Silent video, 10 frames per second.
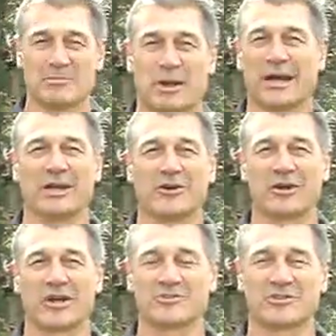playing here
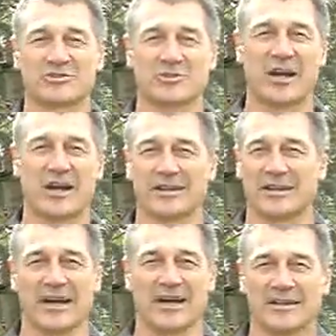against Australia.
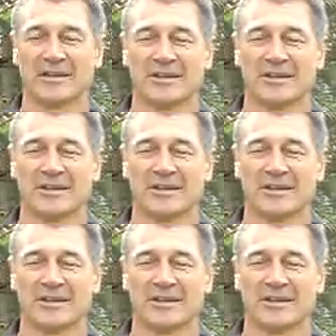Now,